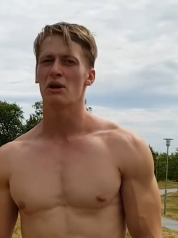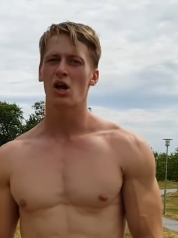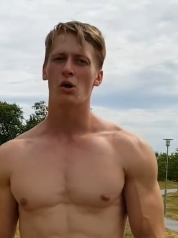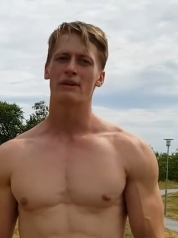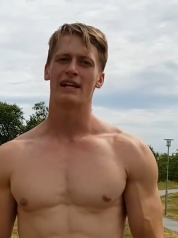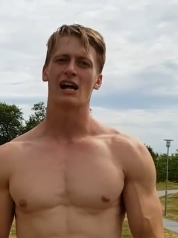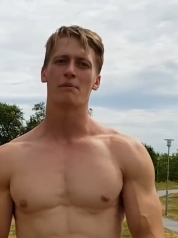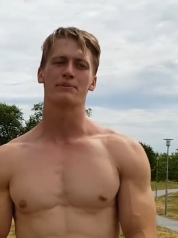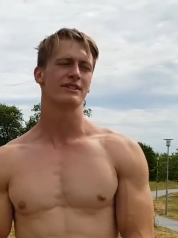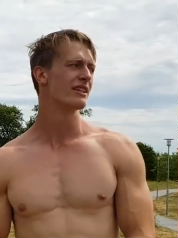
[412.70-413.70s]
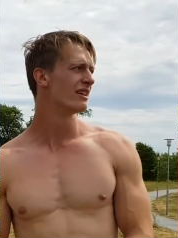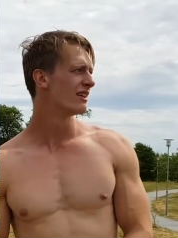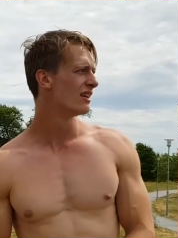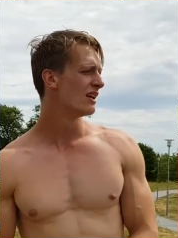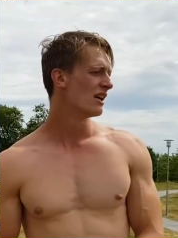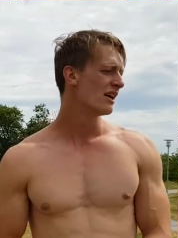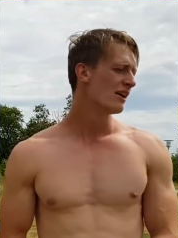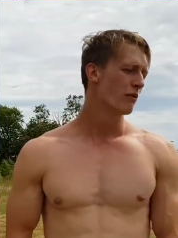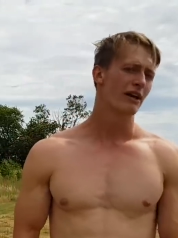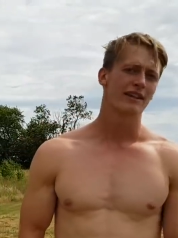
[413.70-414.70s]
I really hope that helps.
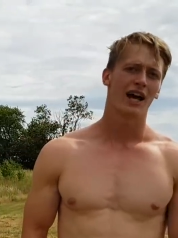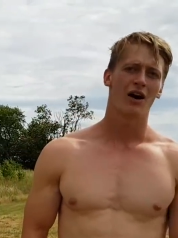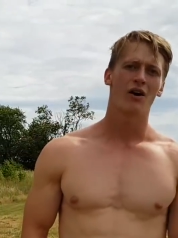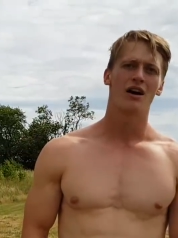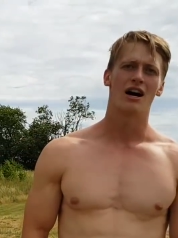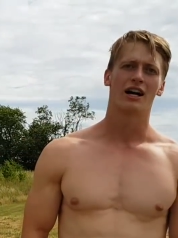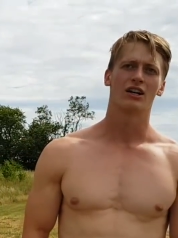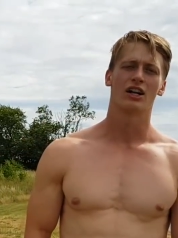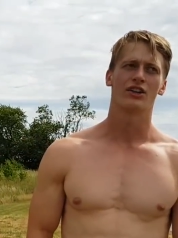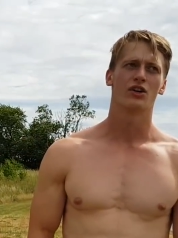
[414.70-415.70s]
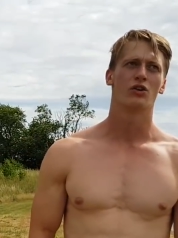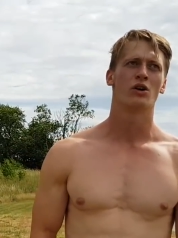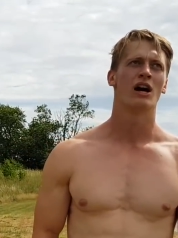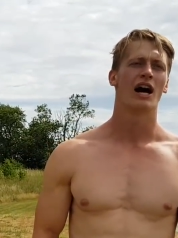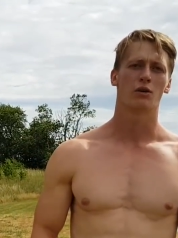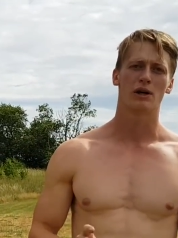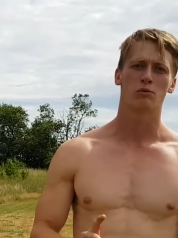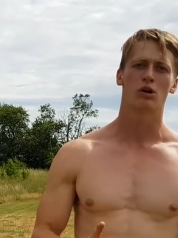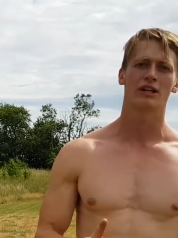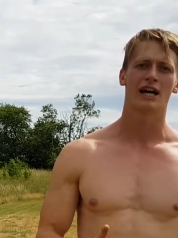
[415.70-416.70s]
Right now I'm gonna do a
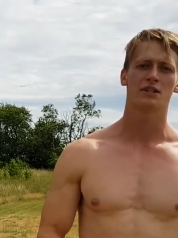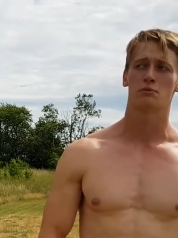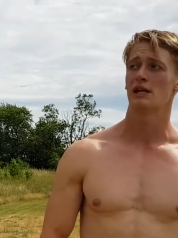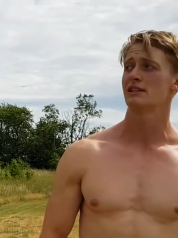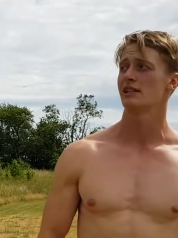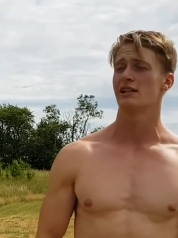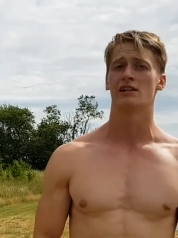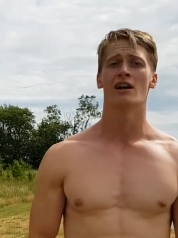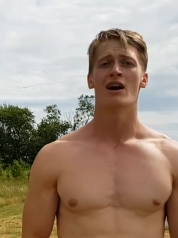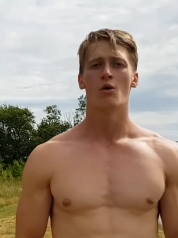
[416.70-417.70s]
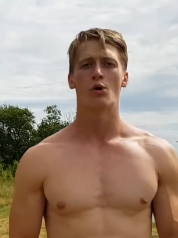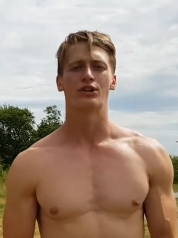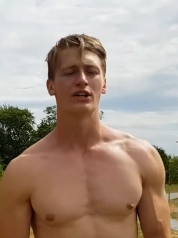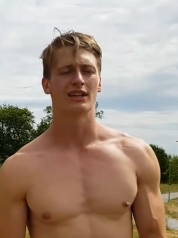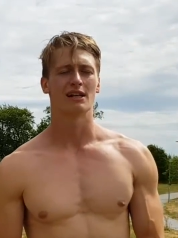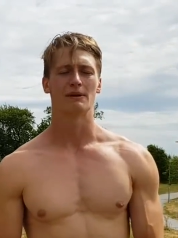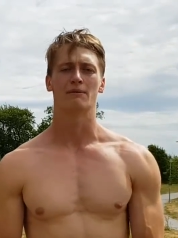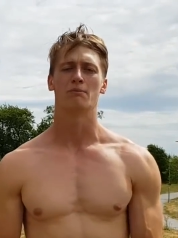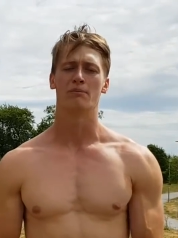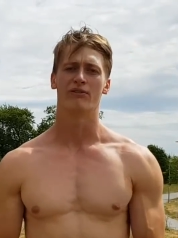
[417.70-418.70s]
quick workout. We actually worked out a
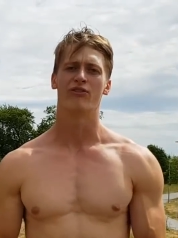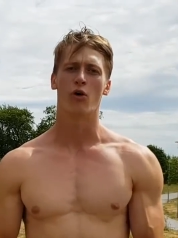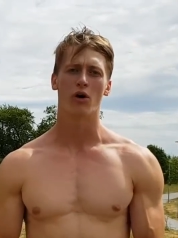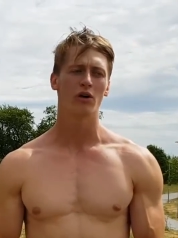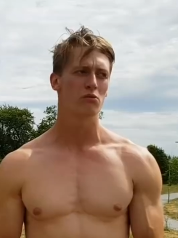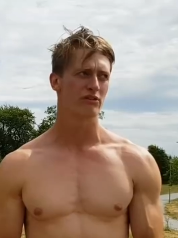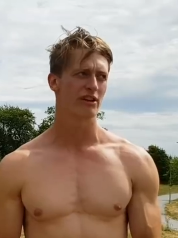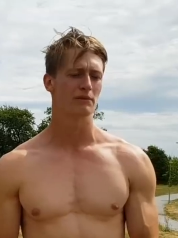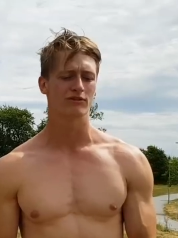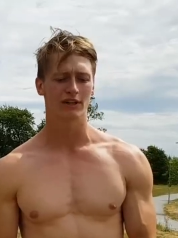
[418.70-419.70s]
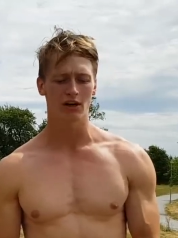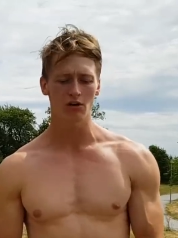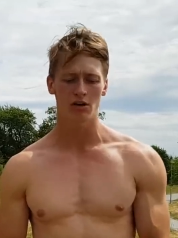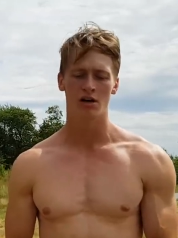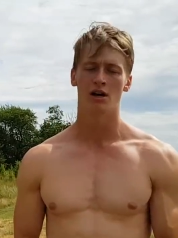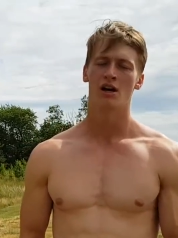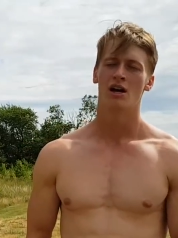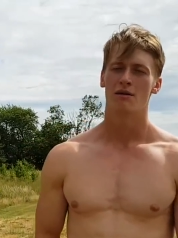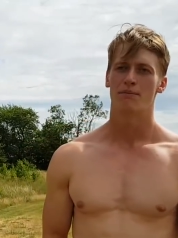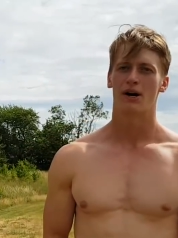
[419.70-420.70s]
little bit before we filmed this video,
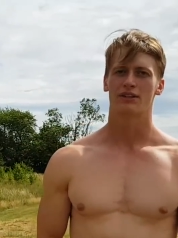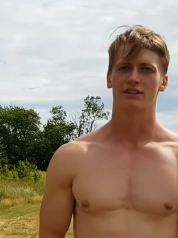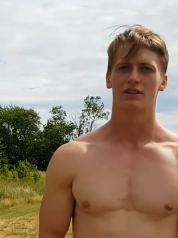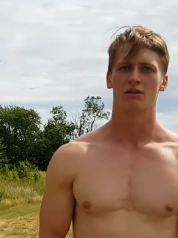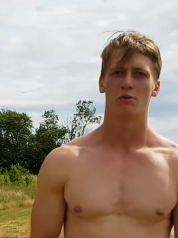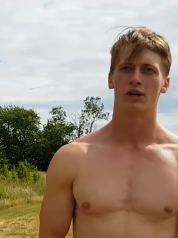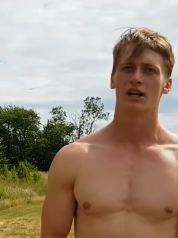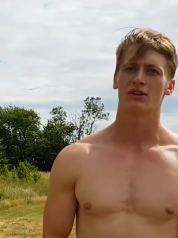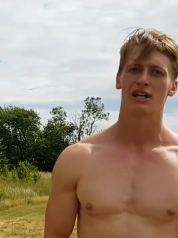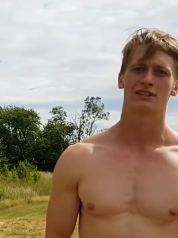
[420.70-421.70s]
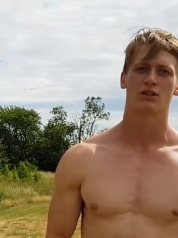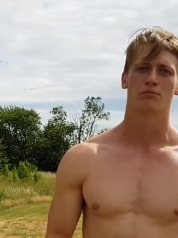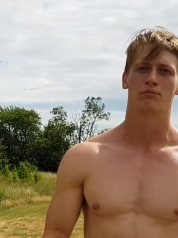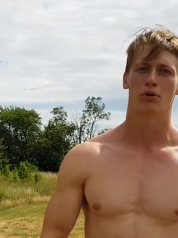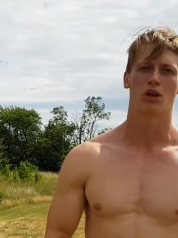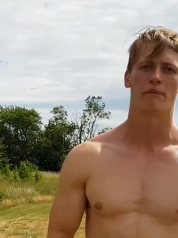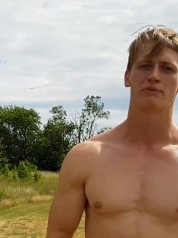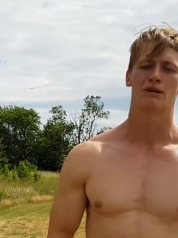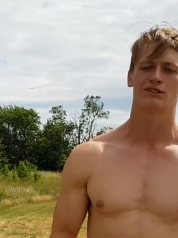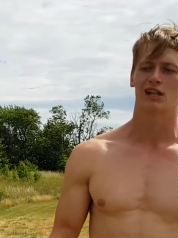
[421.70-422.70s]
but we're gonna do like some
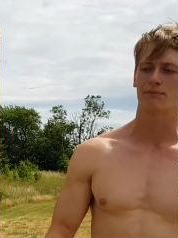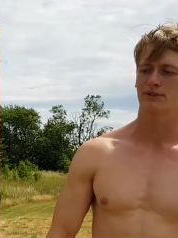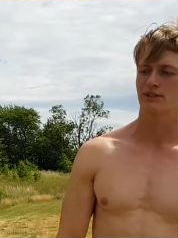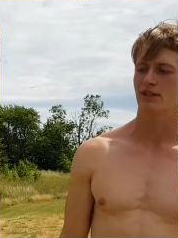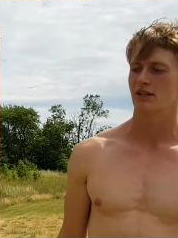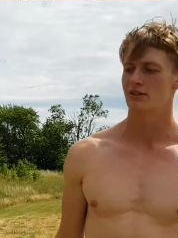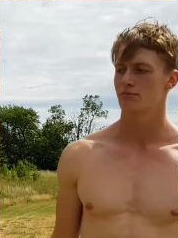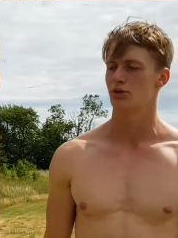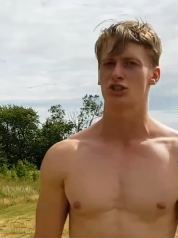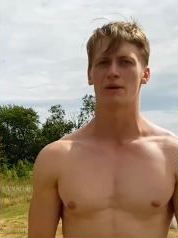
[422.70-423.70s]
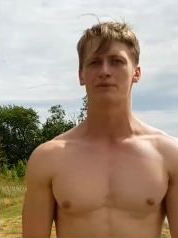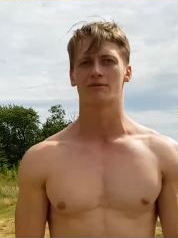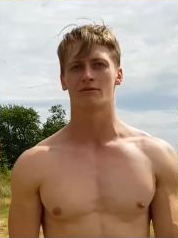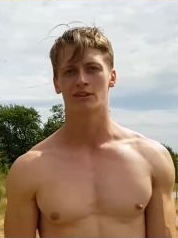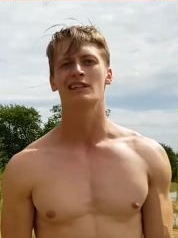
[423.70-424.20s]
pull-ups, muscle-ups, push-ups.